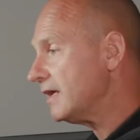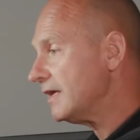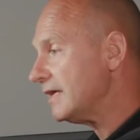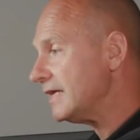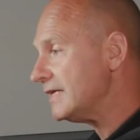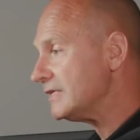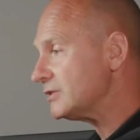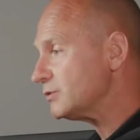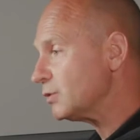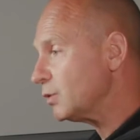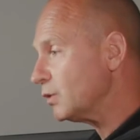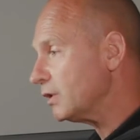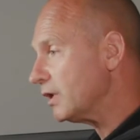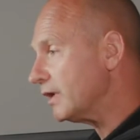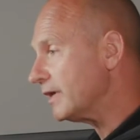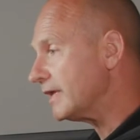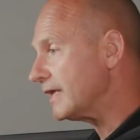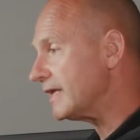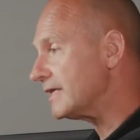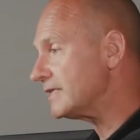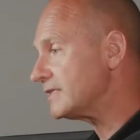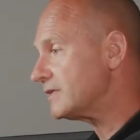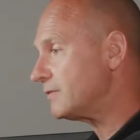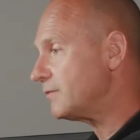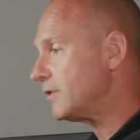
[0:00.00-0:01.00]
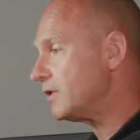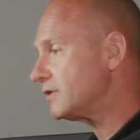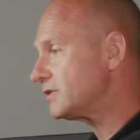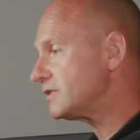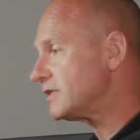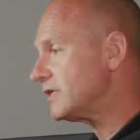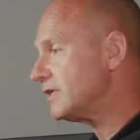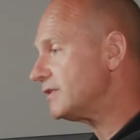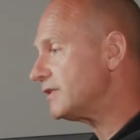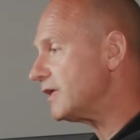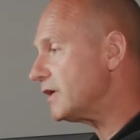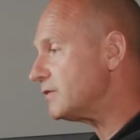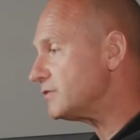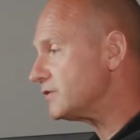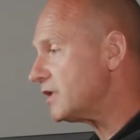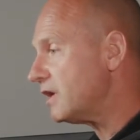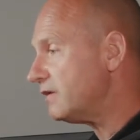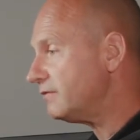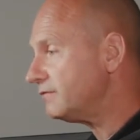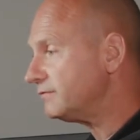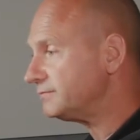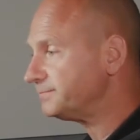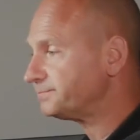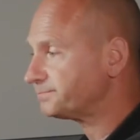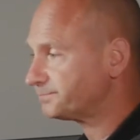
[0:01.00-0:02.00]
is all on here. So I'll turn those
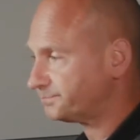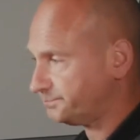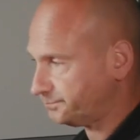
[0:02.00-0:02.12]
off.